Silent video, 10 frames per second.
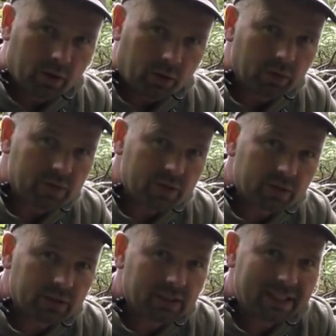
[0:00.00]
All of a
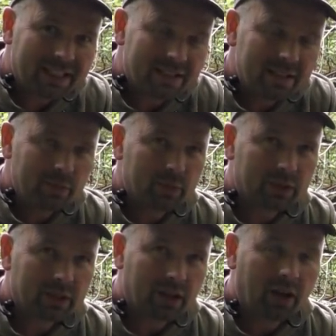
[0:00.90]
sudden, it seemed
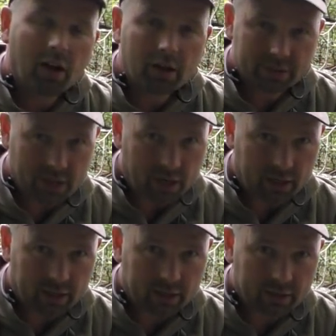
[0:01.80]
a lot
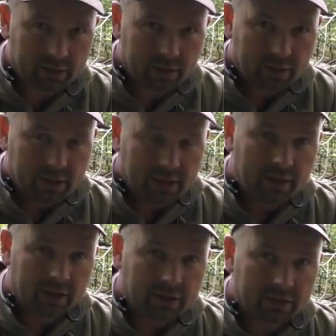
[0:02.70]
darker
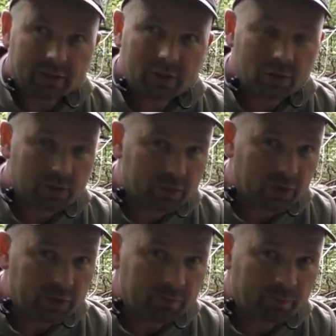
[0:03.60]
than it should have
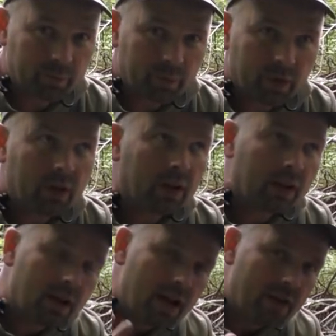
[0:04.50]
done.
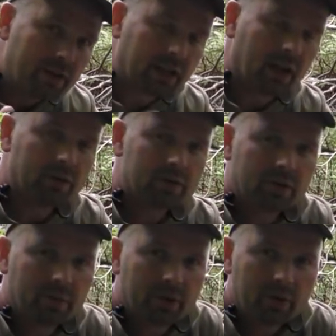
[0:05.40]
Heavy clouds
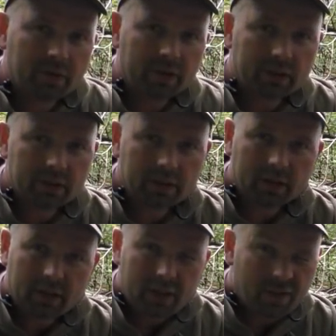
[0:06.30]
coming over,
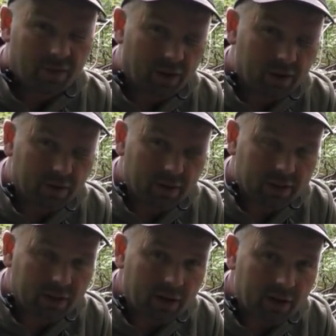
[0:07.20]
very, very
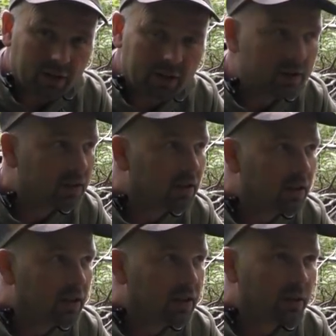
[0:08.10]
dark.
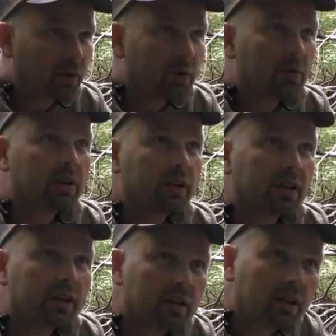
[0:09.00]
He thought, okay,
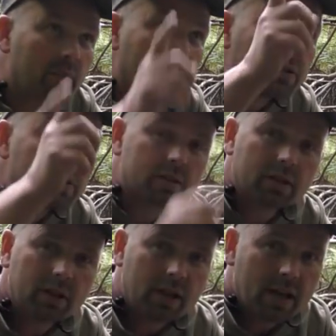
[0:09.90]
I better just
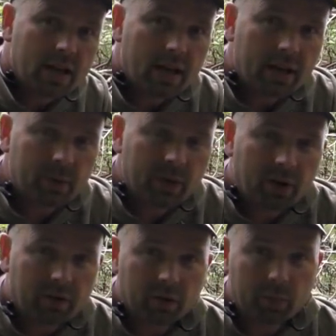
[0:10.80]
head away
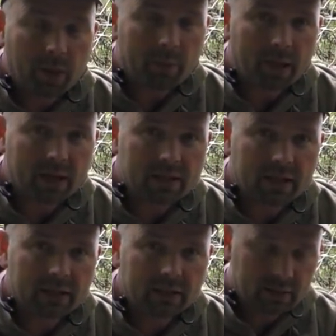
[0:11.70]
off up that
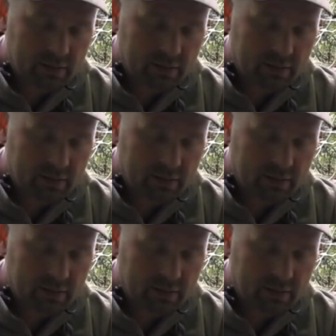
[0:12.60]
bankside.